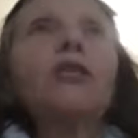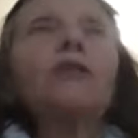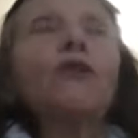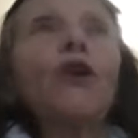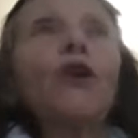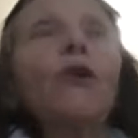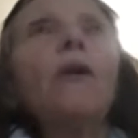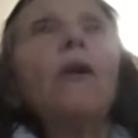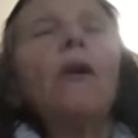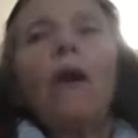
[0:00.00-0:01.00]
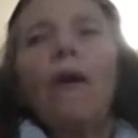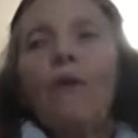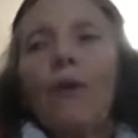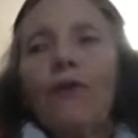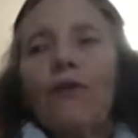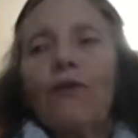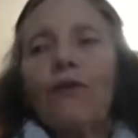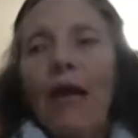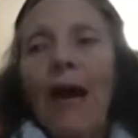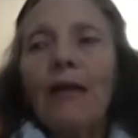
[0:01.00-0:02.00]
So with
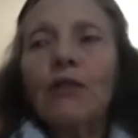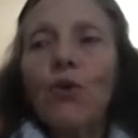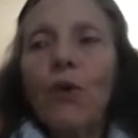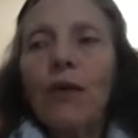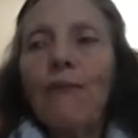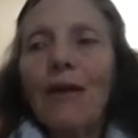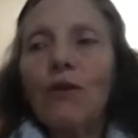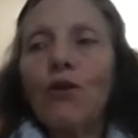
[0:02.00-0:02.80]
what Hannah's talking about,